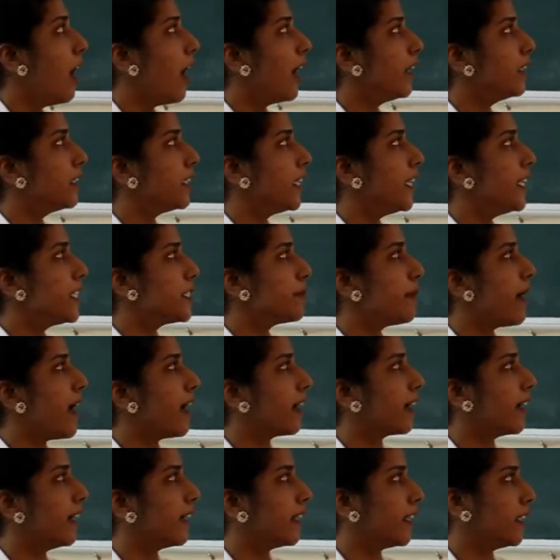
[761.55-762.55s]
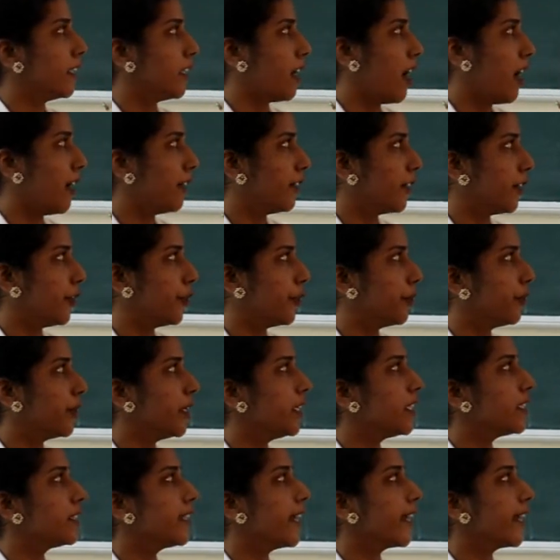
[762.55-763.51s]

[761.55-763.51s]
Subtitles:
And each bag containing 100 units,